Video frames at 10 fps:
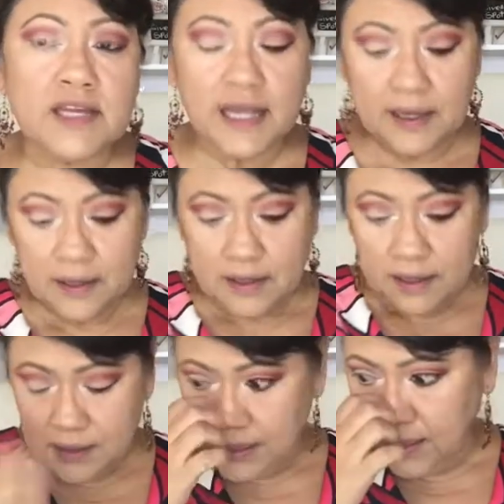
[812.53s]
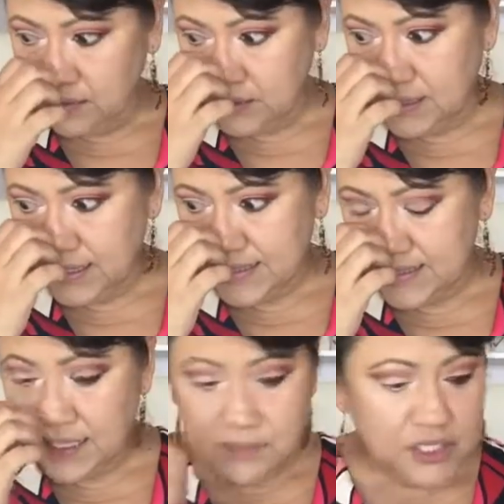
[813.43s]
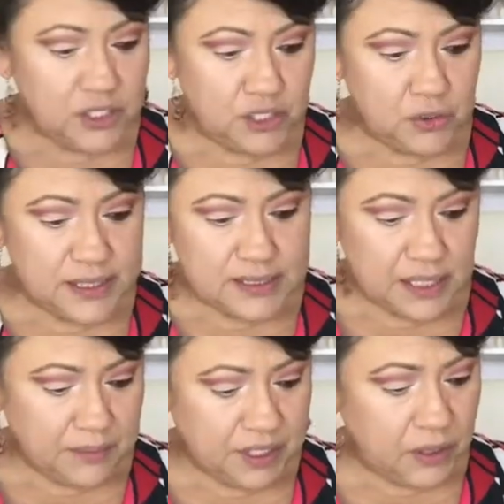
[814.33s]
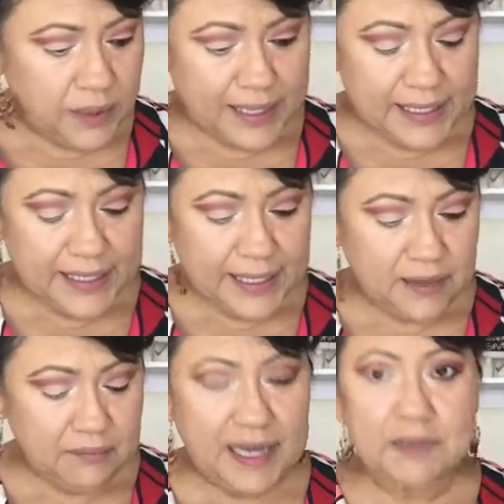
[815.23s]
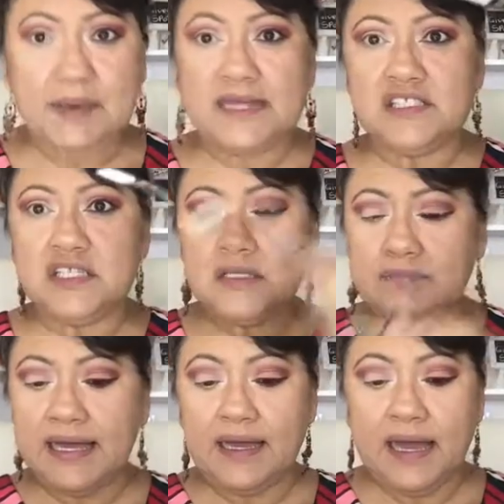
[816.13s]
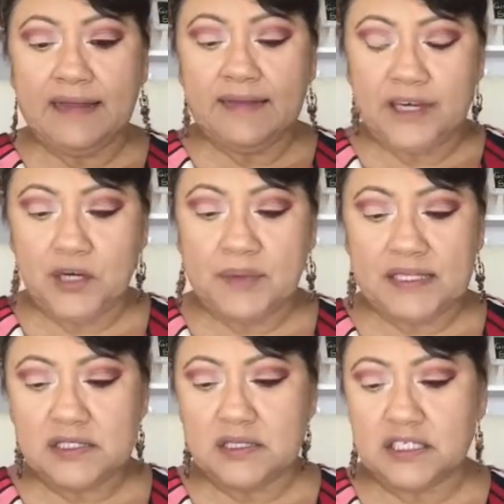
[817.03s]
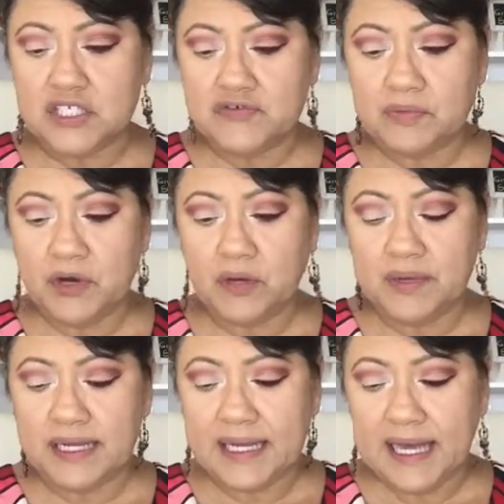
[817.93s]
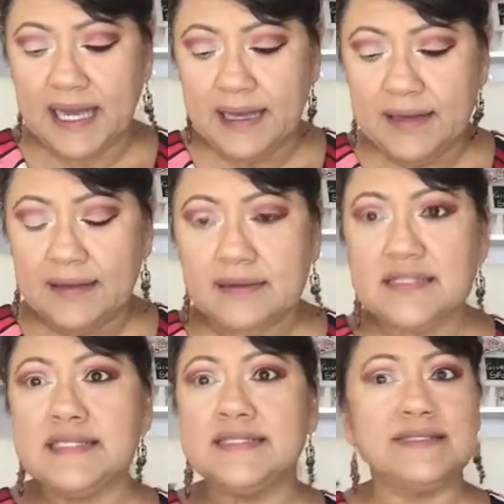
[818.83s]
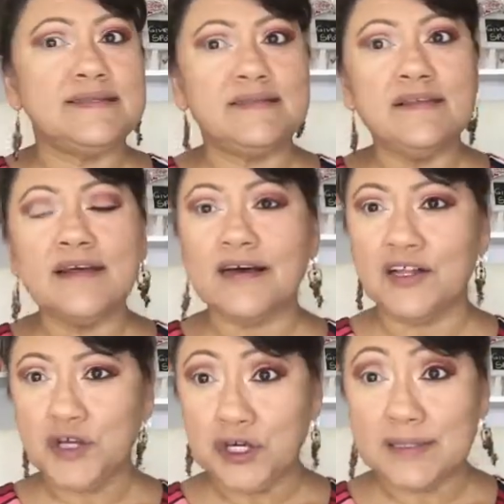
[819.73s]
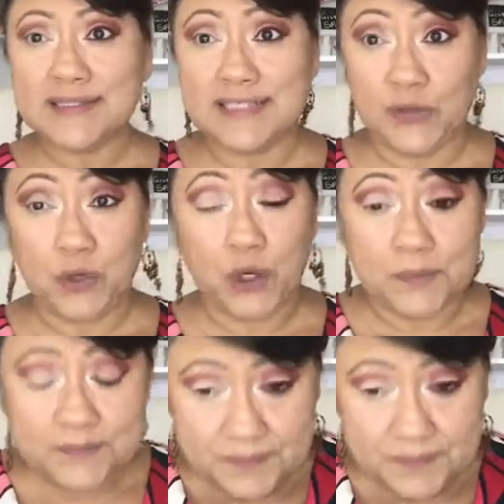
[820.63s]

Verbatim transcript: Okay, now the next thing I'm gonna do is I'm gonna go ahead and get my pencil, my eyeliner pencil. This is from Urban Decay. This is the color Zero.